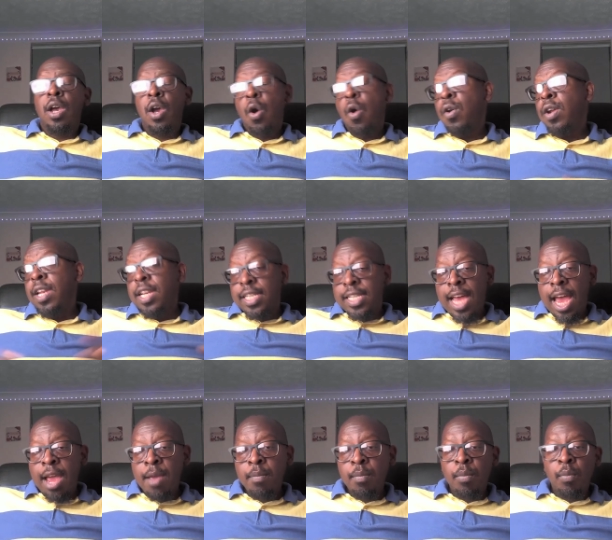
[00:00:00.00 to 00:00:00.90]
only
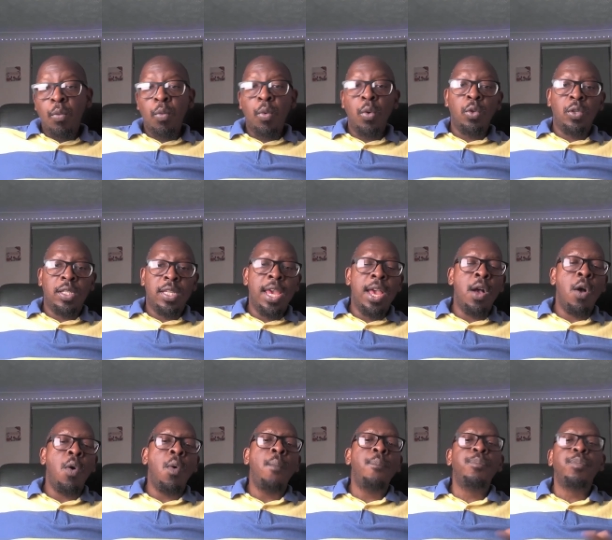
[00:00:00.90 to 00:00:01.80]
time will
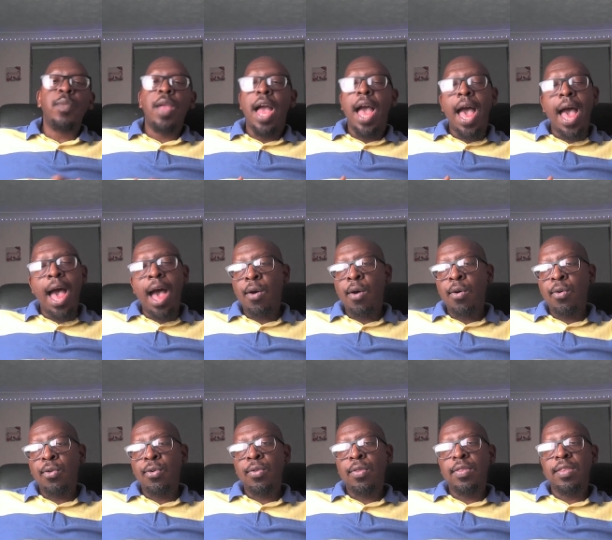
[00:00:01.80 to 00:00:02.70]
tell
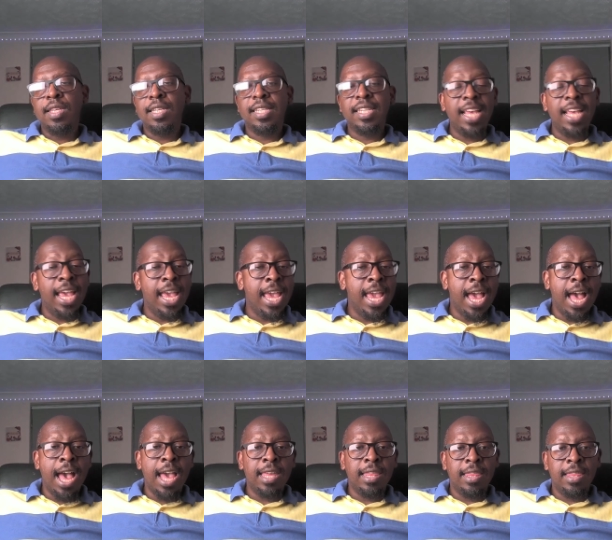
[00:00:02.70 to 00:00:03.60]
how this
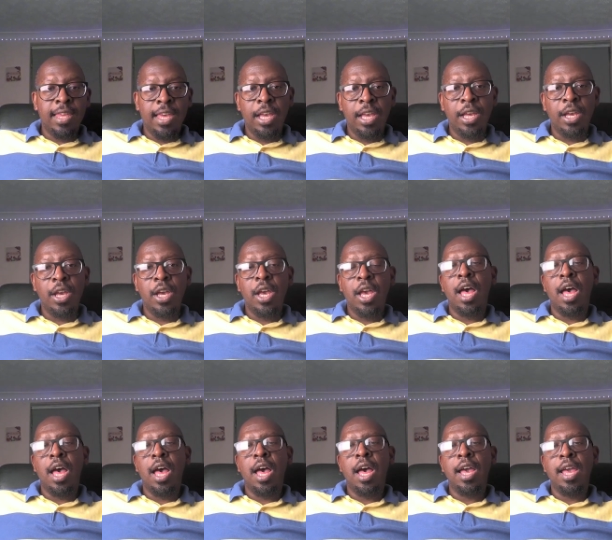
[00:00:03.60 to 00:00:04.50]
AI thing,
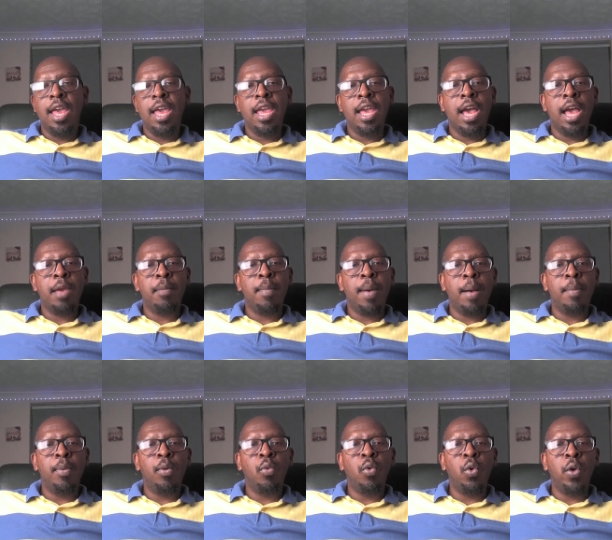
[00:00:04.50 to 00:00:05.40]
AI
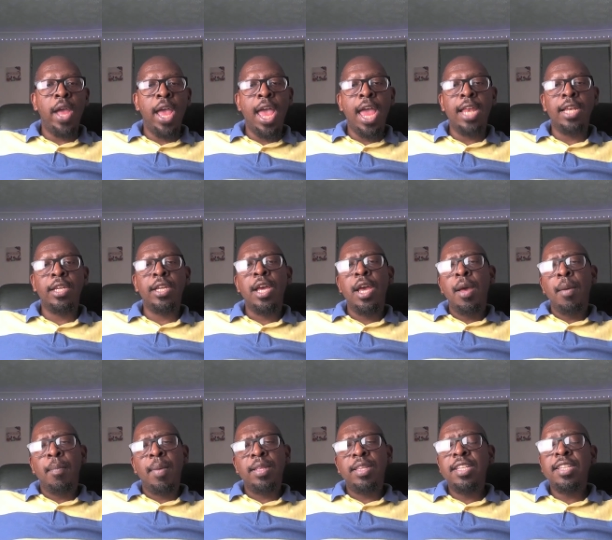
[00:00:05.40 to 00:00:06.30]
bubble will end.
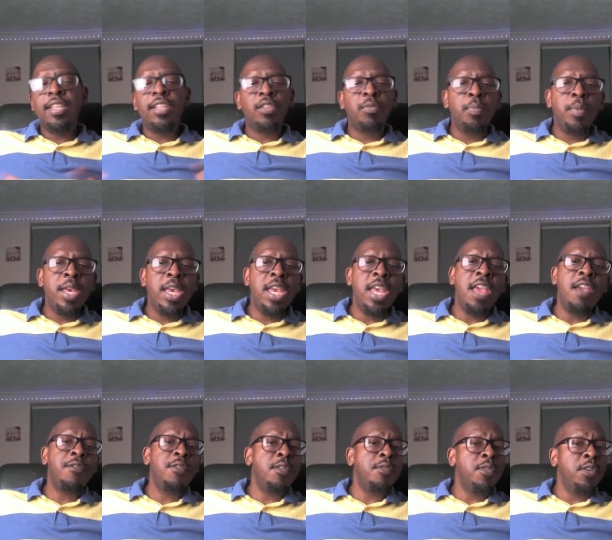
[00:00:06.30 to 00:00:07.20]
But this is me.
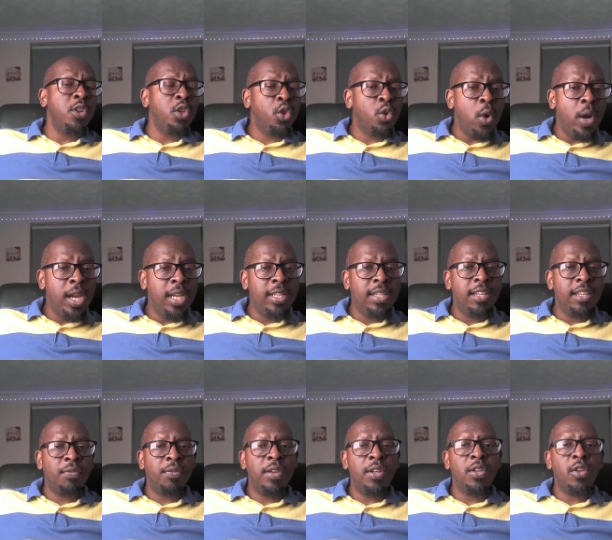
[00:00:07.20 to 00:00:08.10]
If you've enjoyed
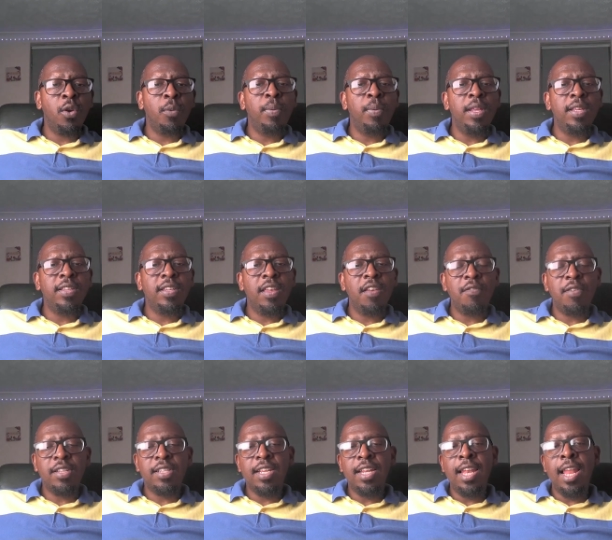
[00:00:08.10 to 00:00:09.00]
this video, please give
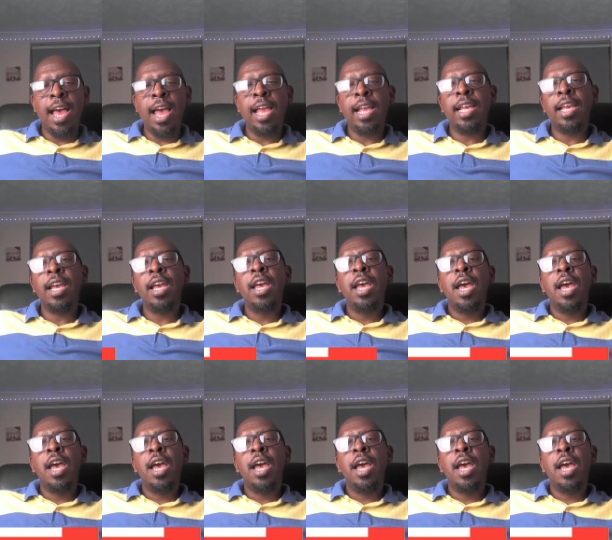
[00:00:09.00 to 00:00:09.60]
us a like,